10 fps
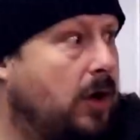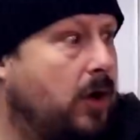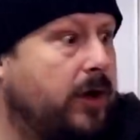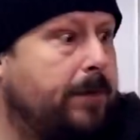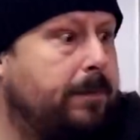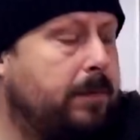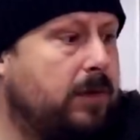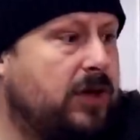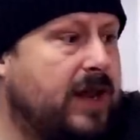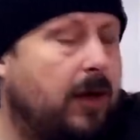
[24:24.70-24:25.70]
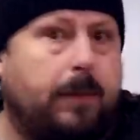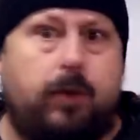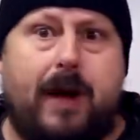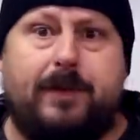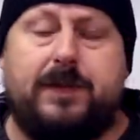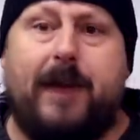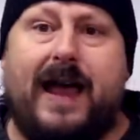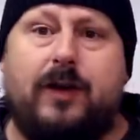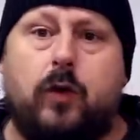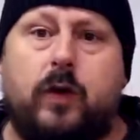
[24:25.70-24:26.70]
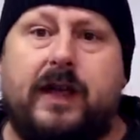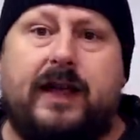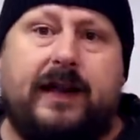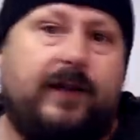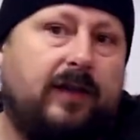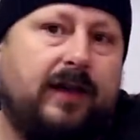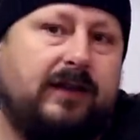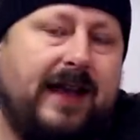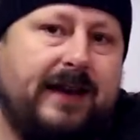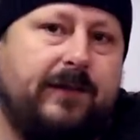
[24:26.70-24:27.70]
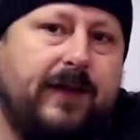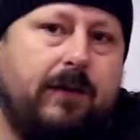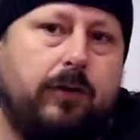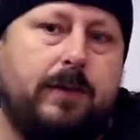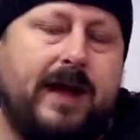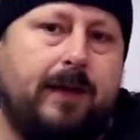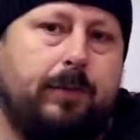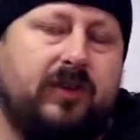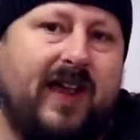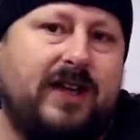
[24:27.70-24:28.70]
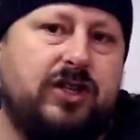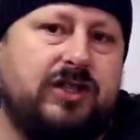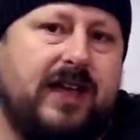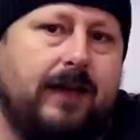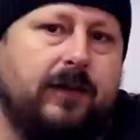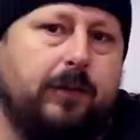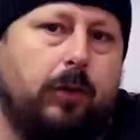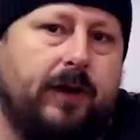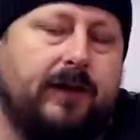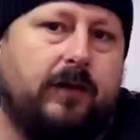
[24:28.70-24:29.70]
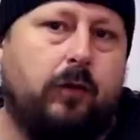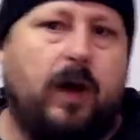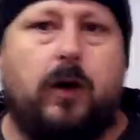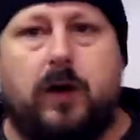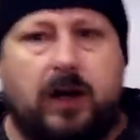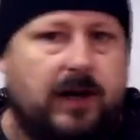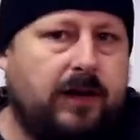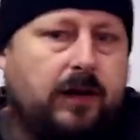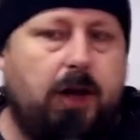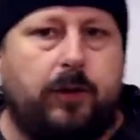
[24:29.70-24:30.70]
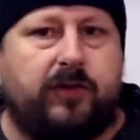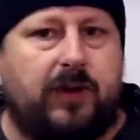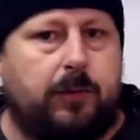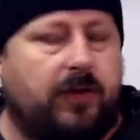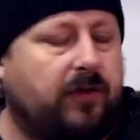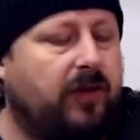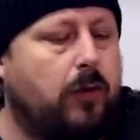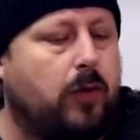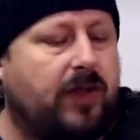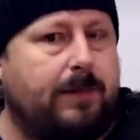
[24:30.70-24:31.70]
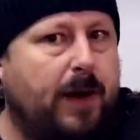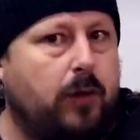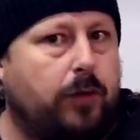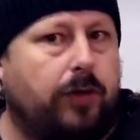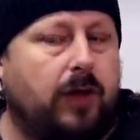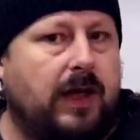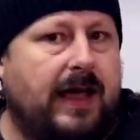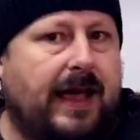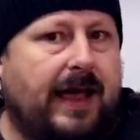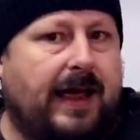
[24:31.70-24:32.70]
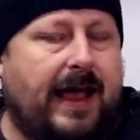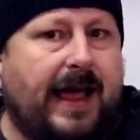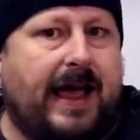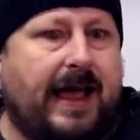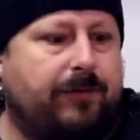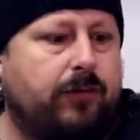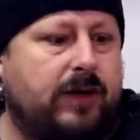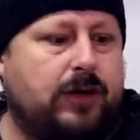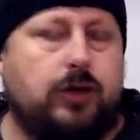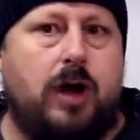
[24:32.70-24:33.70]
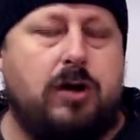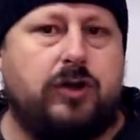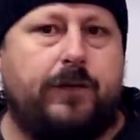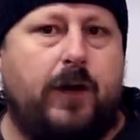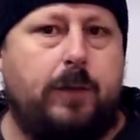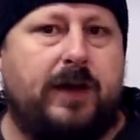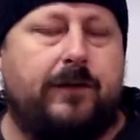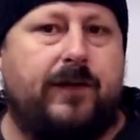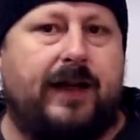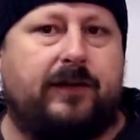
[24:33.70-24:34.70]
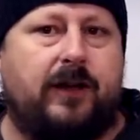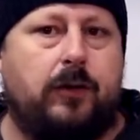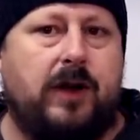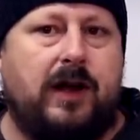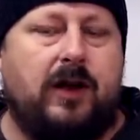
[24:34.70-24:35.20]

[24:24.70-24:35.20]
a you know, a prepped panel, is that it's laying a fair old amount of protection down this product as well. Noticed it with the silk. They both have a really good hydrophobic effect. So